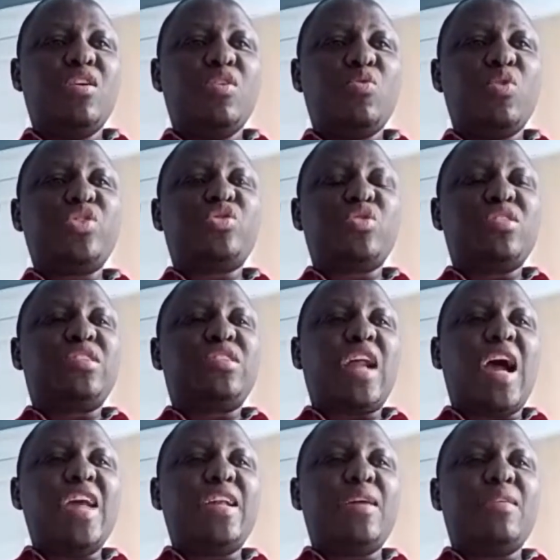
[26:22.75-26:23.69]
We should
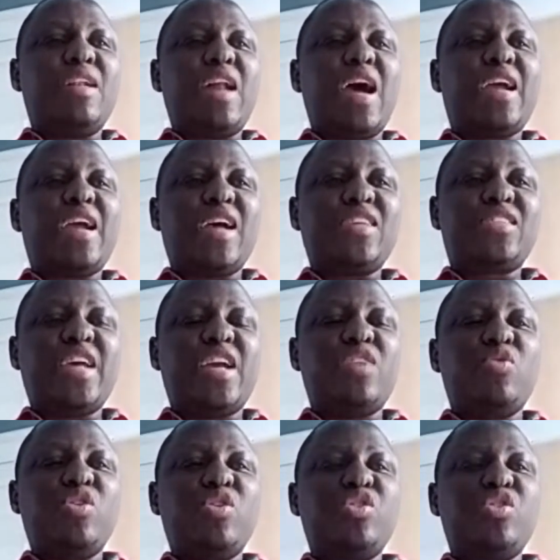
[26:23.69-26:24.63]
try to, like I
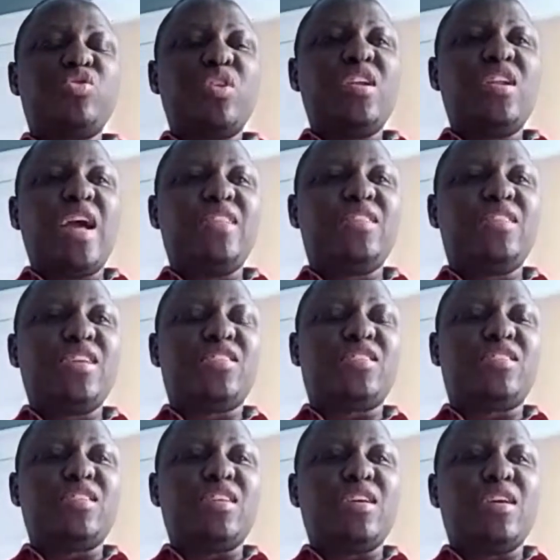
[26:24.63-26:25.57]
said, we shouldn't let
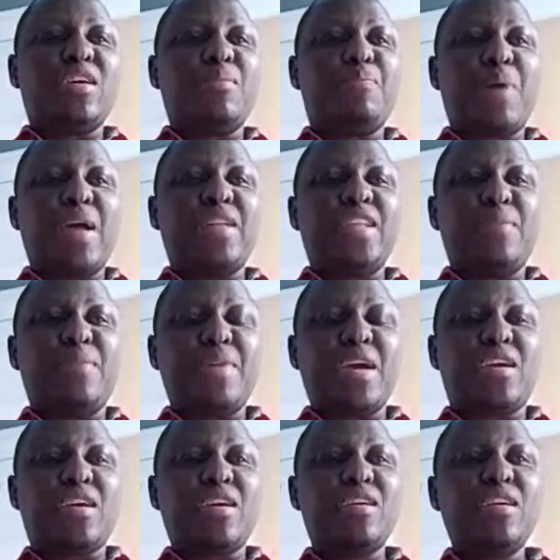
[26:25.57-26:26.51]
this
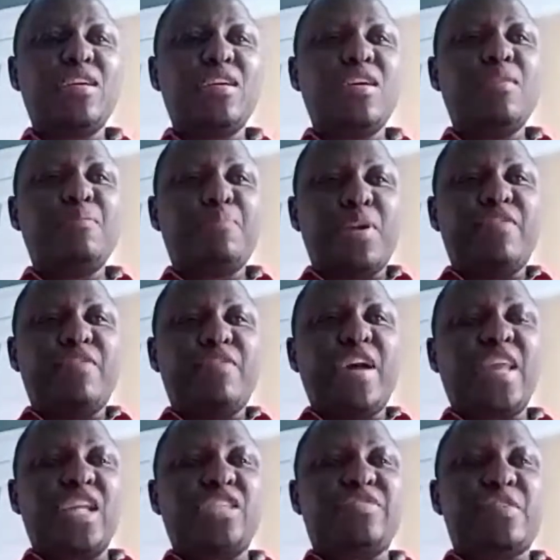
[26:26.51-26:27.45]
pandemic
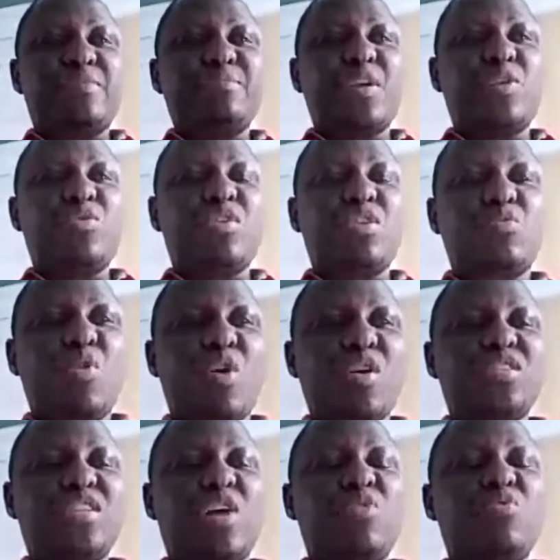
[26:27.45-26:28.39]
prevent us from the
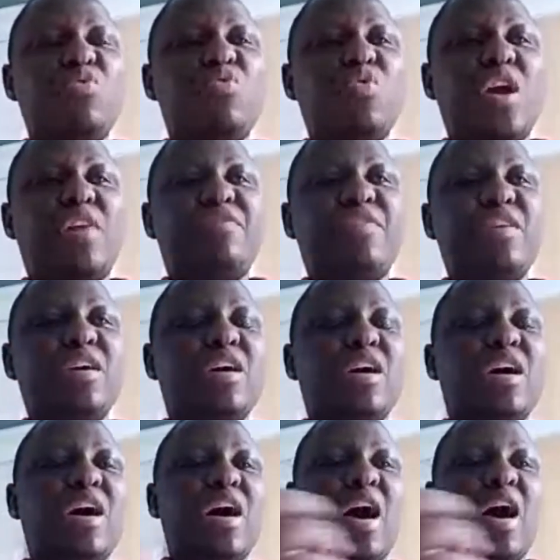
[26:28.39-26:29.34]
rewards that we would have
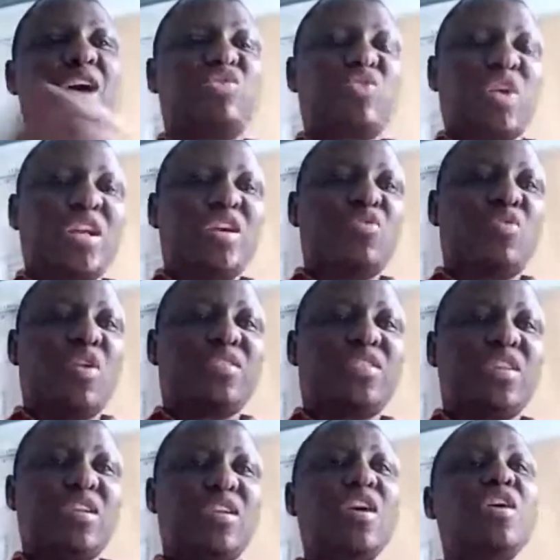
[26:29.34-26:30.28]
actually
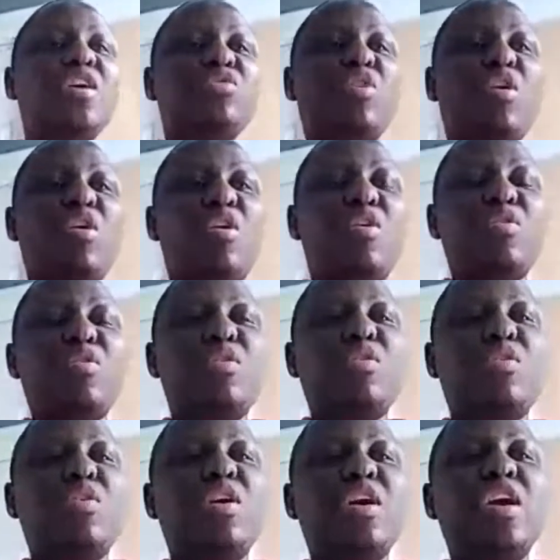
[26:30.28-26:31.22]
gotten. Though,
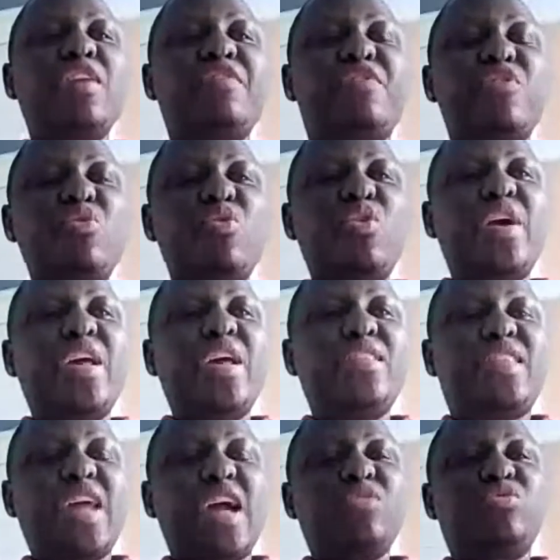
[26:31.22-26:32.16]
if you
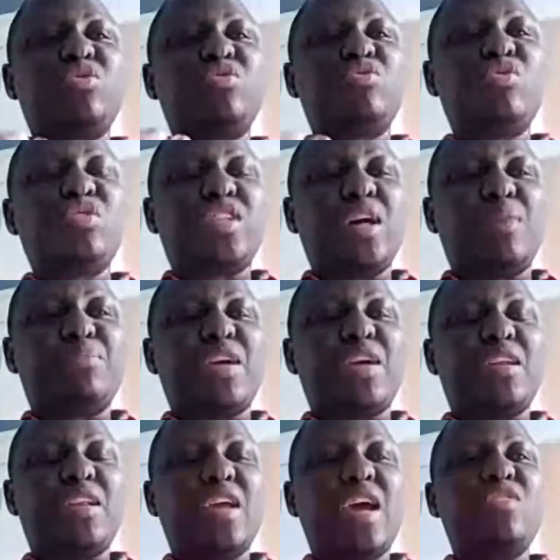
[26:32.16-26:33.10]
intend to do
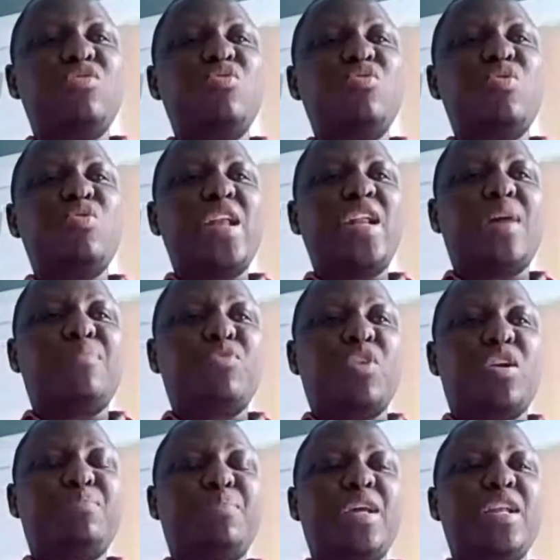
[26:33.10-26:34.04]
something and you end up
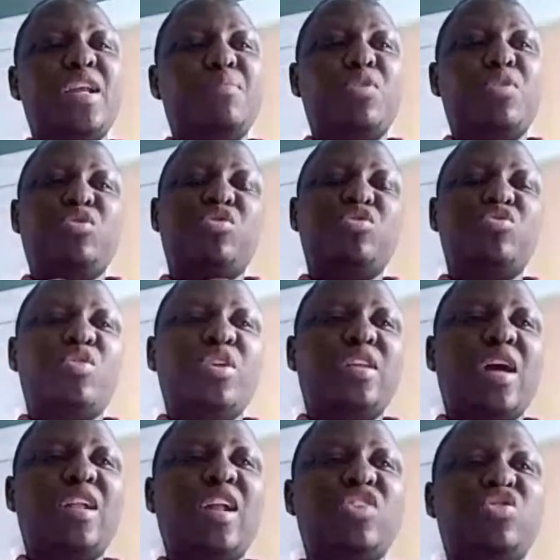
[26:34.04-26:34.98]
not being able to do it,
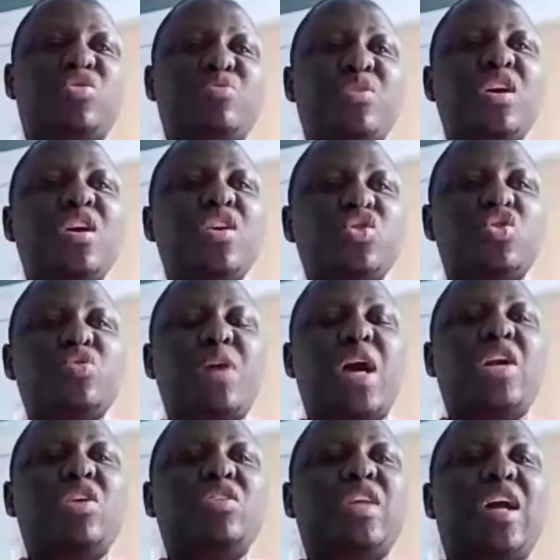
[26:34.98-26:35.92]
Allah
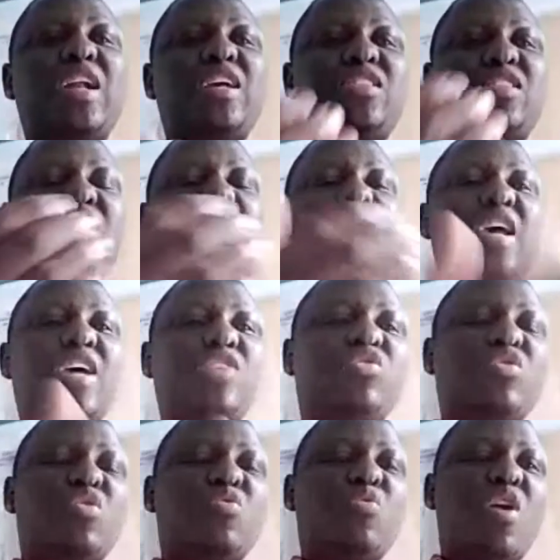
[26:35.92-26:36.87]
subhanahu wa ta'ala still gets
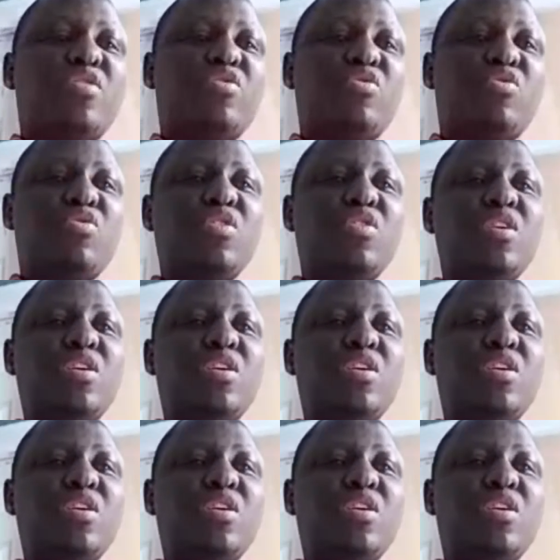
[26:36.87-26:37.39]
to reward you.